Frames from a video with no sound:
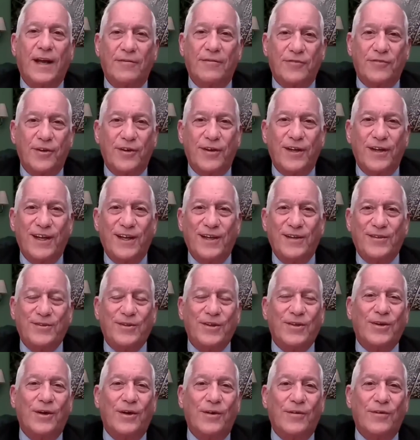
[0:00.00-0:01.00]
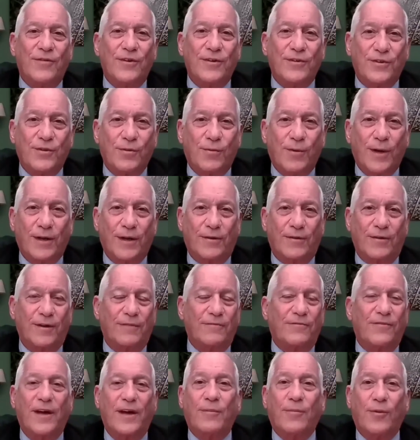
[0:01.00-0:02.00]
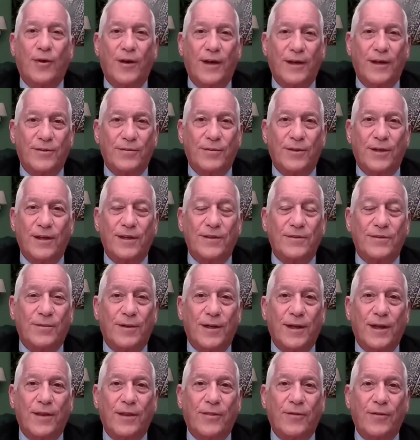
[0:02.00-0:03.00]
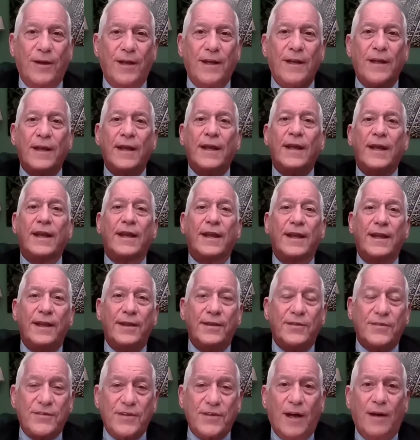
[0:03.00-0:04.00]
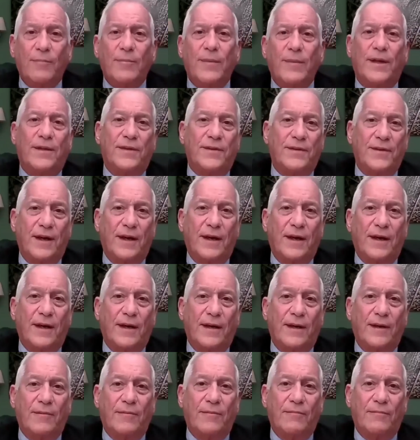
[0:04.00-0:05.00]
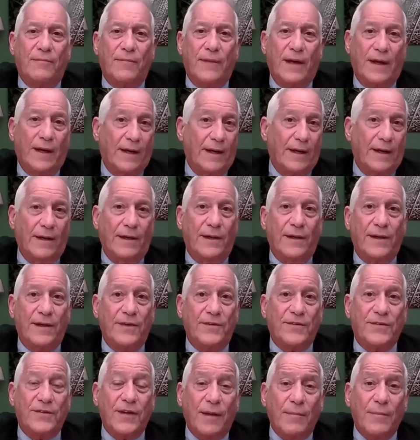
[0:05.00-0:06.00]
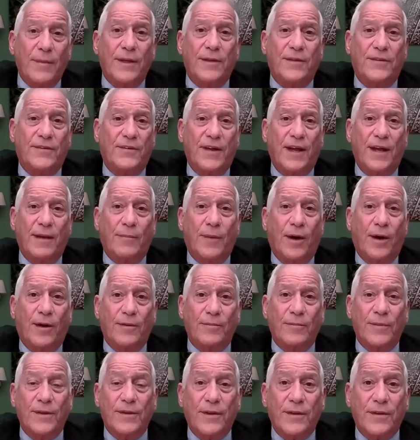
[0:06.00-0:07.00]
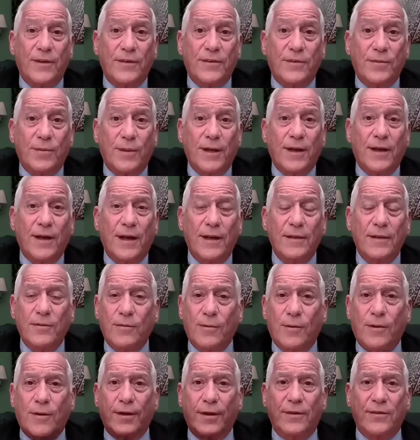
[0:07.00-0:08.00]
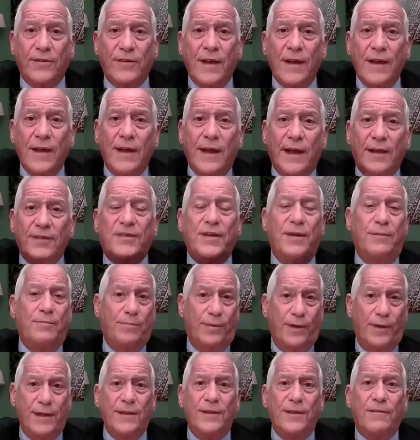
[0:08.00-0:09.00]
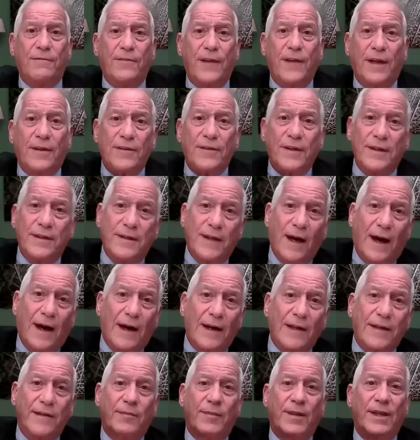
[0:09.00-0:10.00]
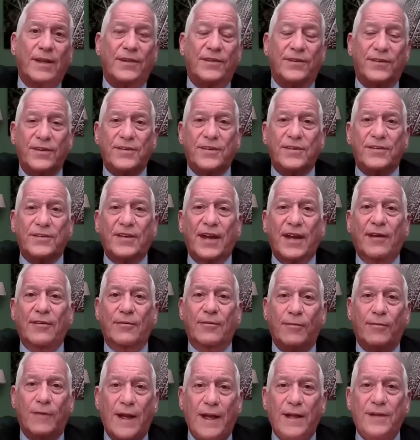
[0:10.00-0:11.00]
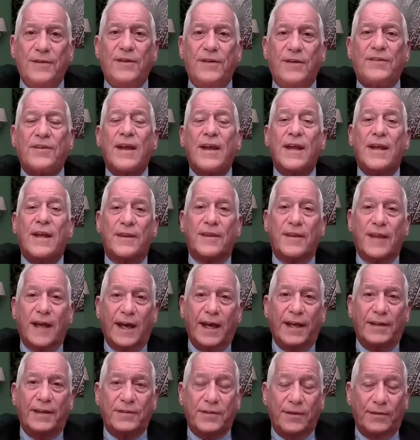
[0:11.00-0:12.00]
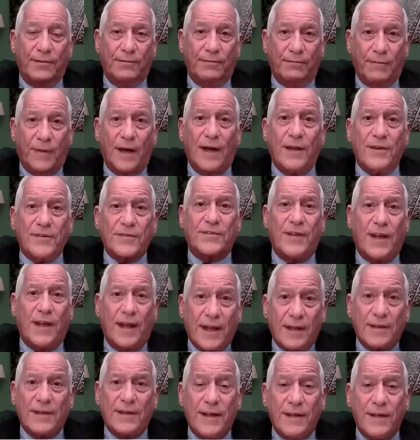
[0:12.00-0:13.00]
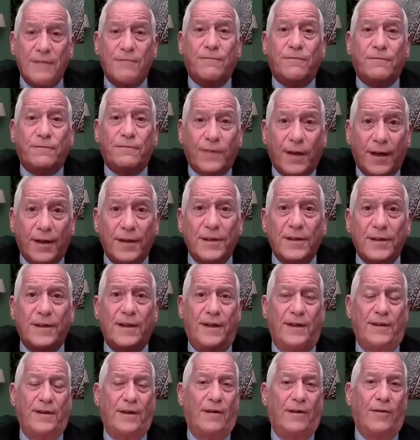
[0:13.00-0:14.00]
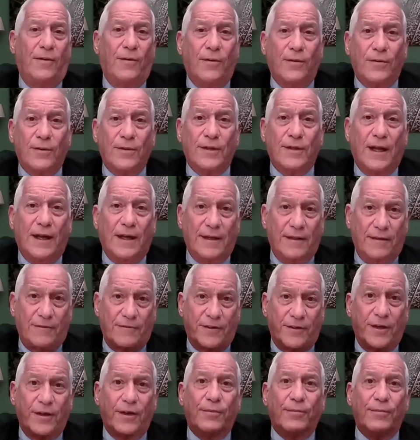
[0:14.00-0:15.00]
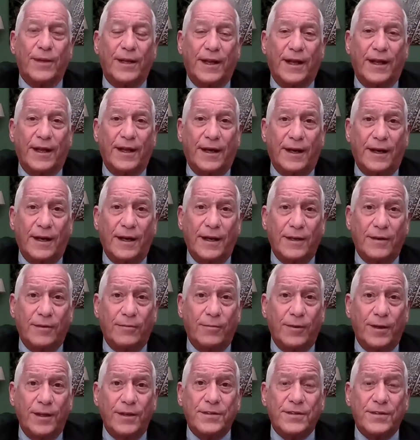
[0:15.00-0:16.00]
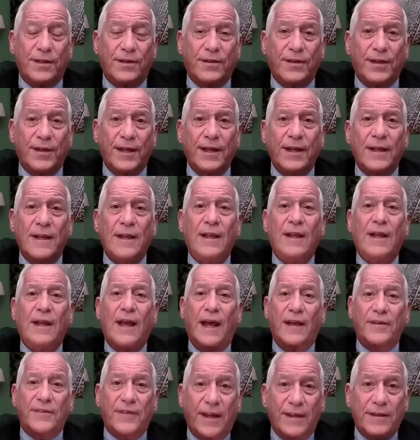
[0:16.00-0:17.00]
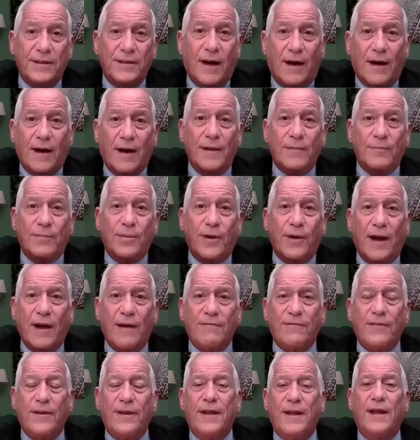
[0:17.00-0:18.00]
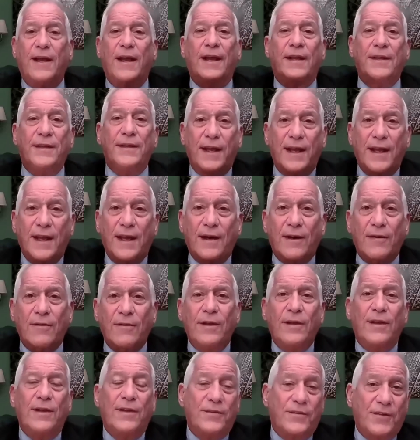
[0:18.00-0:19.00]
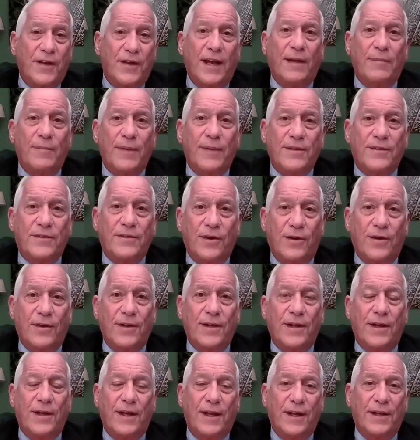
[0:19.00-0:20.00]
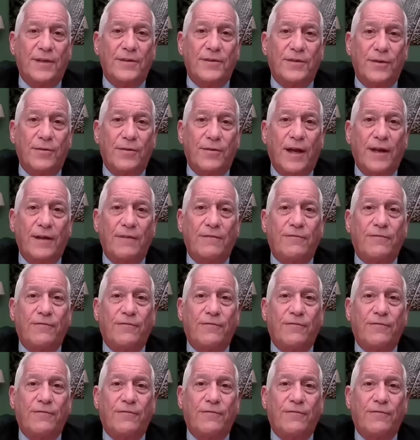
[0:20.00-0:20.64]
after he took over Twitter in February 2023, he summoned Sam Altman to the Twitter headquarters and said, "Bring the founding documents. This is outrageous." That Musk said he funded a whole lot of the OpenAI originally as a nonprofit. And now Sam had turned it into a